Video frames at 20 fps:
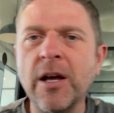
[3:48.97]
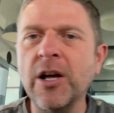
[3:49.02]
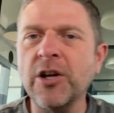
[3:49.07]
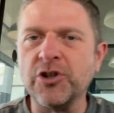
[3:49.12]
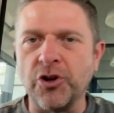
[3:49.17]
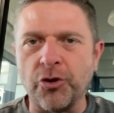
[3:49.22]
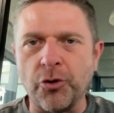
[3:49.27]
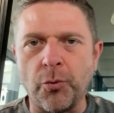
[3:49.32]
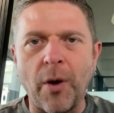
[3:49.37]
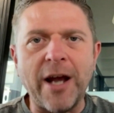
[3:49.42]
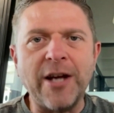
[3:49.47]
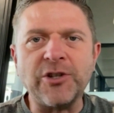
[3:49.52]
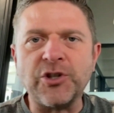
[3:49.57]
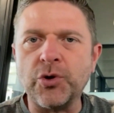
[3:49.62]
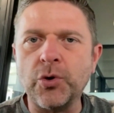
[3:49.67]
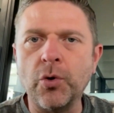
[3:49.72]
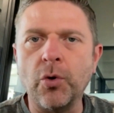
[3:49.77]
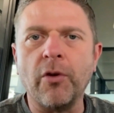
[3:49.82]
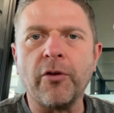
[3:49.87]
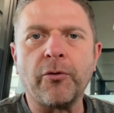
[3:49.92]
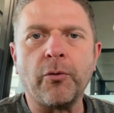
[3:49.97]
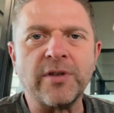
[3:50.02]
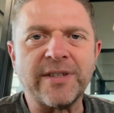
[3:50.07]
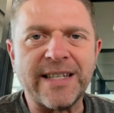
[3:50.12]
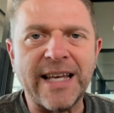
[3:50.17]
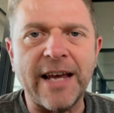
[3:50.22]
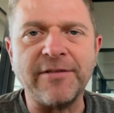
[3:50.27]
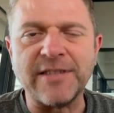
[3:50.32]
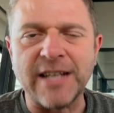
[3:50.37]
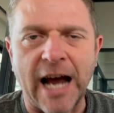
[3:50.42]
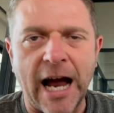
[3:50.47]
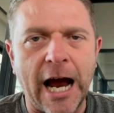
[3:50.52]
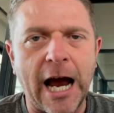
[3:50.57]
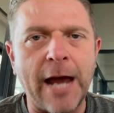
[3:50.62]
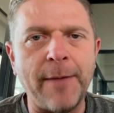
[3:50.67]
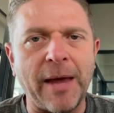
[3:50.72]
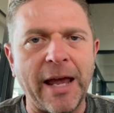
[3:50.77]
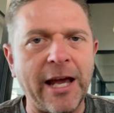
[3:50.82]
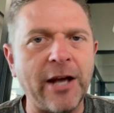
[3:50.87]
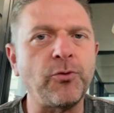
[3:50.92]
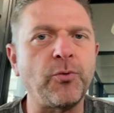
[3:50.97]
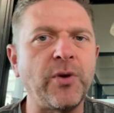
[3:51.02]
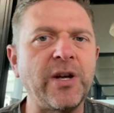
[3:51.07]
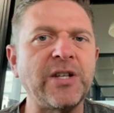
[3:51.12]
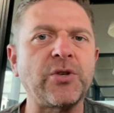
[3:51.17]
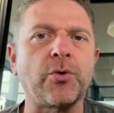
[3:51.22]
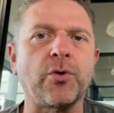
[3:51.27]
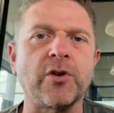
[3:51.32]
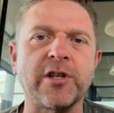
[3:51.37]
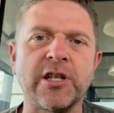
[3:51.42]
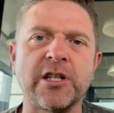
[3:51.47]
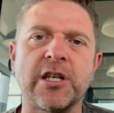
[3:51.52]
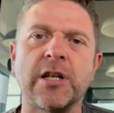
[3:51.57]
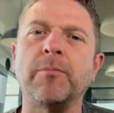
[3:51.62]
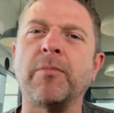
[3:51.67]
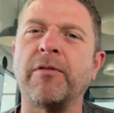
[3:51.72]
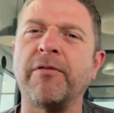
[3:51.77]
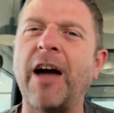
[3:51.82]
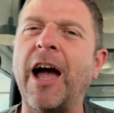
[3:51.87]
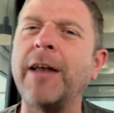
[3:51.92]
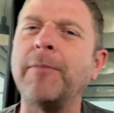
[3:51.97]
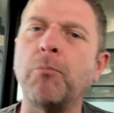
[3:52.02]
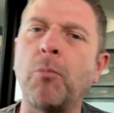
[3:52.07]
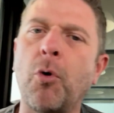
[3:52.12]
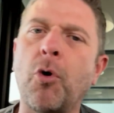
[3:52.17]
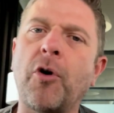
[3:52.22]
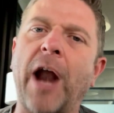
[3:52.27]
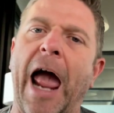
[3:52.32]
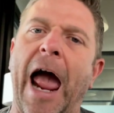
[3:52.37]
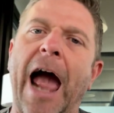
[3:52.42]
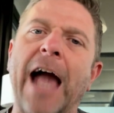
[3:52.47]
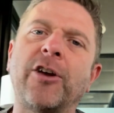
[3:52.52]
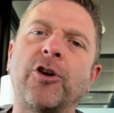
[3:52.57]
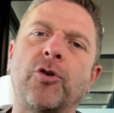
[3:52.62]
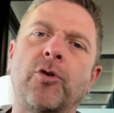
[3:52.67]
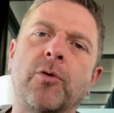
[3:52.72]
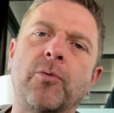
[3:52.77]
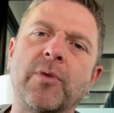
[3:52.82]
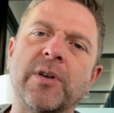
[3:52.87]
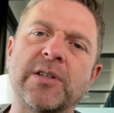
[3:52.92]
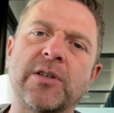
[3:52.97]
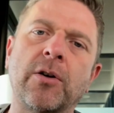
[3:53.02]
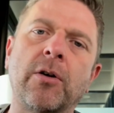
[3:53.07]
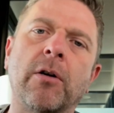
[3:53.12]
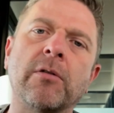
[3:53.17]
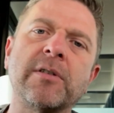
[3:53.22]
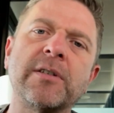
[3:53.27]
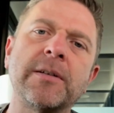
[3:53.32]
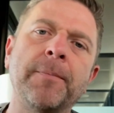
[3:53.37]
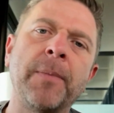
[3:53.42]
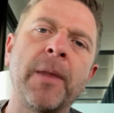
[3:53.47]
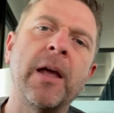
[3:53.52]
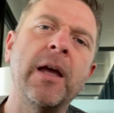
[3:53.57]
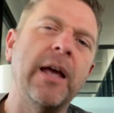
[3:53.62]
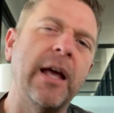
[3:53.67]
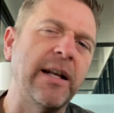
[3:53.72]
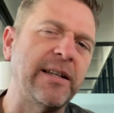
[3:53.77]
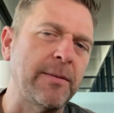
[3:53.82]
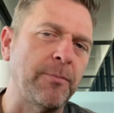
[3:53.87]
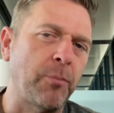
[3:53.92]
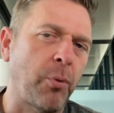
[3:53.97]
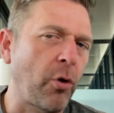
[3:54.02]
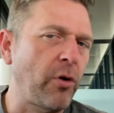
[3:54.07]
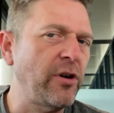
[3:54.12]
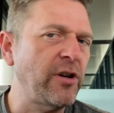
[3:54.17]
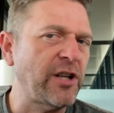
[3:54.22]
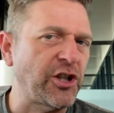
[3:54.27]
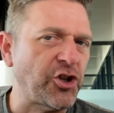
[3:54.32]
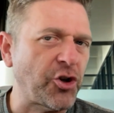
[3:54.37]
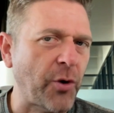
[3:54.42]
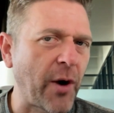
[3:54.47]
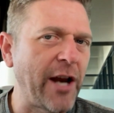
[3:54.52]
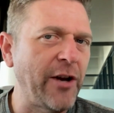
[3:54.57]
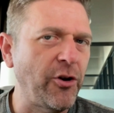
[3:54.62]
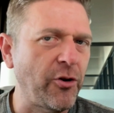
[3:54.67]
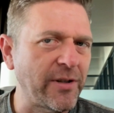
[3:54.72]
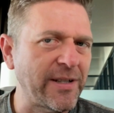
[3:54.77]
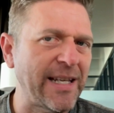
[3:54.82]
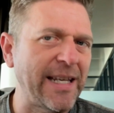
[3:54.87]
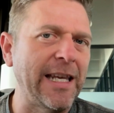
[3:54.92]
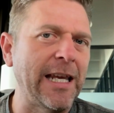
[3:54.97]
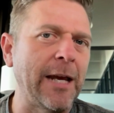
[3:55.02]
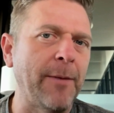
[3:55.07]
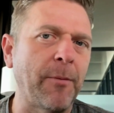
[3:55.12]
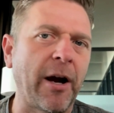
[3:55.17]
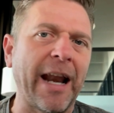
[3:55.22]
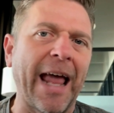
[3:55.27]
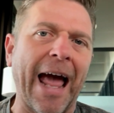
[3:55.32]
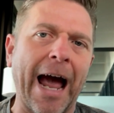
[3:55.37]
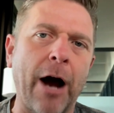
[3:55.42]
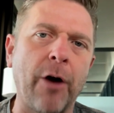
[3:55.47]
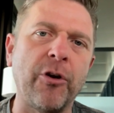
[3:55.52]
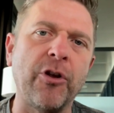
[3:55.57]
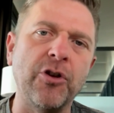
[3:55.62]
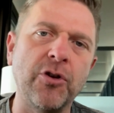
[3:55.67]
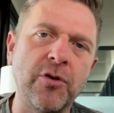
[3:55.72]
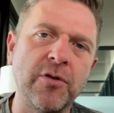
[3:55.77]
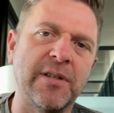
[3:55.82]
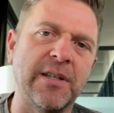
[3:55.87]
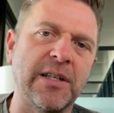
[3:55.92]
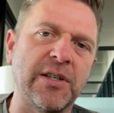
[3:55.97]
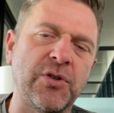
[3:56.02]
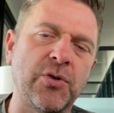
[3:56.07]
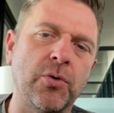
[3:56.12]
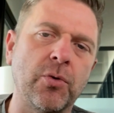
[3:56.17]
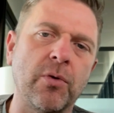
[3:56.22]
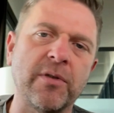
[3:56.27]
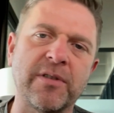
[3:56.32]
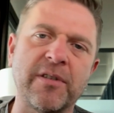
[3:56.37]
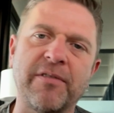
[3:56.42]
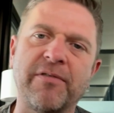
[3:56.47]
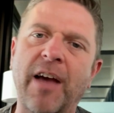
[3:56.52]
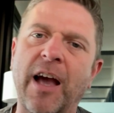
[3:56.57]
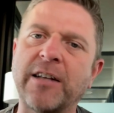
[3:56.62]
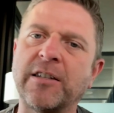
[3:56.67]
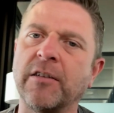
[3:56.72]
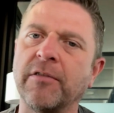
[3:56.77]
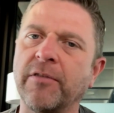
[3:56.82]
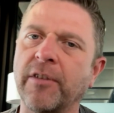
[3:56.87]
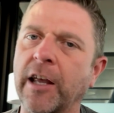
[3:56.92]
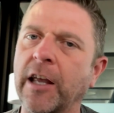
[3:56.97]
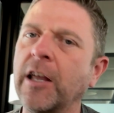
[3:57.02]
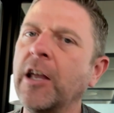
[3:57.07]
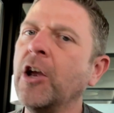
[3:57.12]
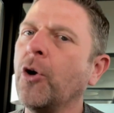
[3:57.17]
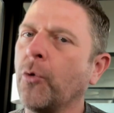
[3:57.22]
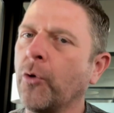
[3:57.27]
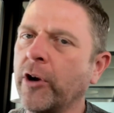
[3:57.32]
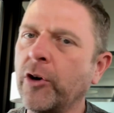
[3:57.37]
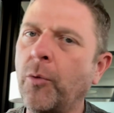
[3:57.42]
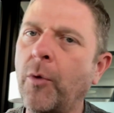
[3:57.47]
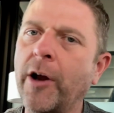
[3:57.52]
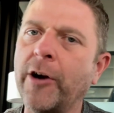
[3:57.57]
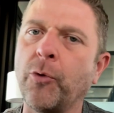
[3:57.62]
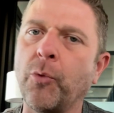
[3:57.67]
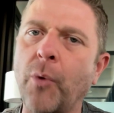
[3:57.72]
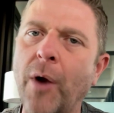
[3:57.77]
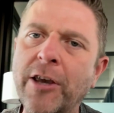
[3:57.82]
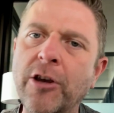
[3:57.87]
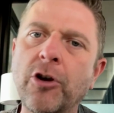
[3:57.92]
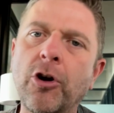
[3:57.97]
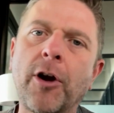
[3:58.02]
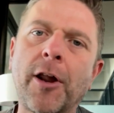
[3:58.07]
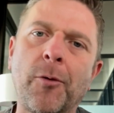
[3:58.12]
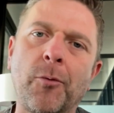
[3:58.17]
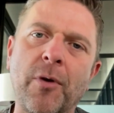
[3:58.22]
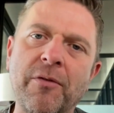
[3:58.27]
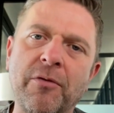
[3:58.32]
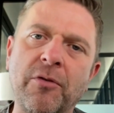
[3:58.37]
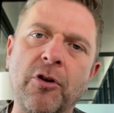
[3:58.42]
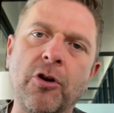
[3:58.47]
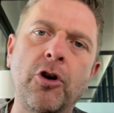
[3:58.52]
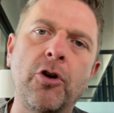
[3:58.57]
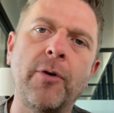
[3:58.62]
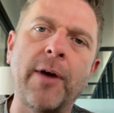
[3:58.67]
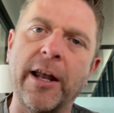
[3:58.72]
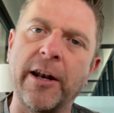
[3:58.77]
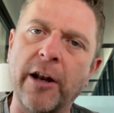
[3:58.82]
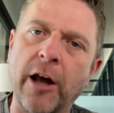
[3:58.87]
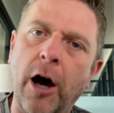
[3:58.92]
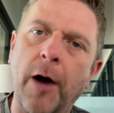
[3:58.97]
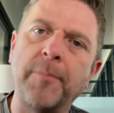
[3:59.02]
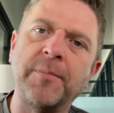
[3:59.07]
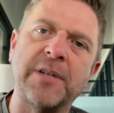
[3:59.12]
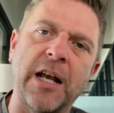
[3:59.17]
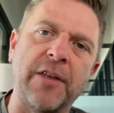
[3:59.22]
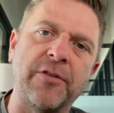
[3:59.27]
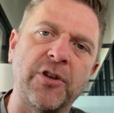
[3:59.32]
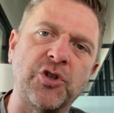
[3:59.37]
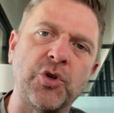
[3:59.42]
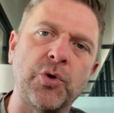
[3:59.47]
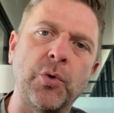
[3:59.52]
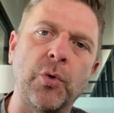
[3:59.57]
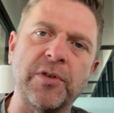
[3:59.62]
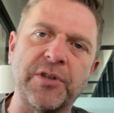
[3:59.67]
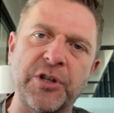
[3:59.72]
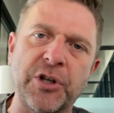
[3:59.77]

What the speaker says: So the right tools will save time and resources and provide more accurate results. It's important to train your team on how to use these tools effectively. We're going to want to regularly review and update the tools